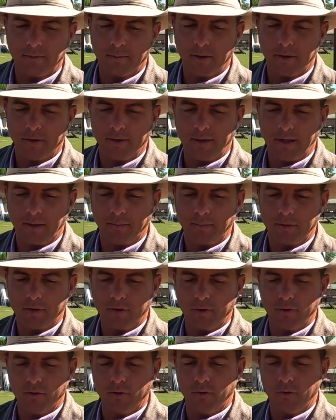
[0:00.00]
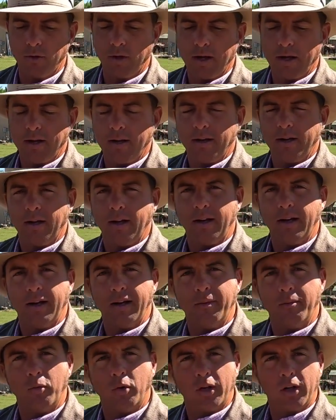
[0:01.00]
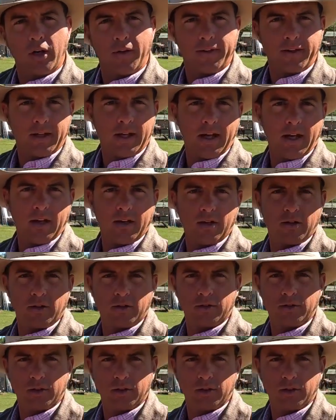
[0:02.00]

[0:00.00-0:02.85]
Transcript: building up to working on the canter.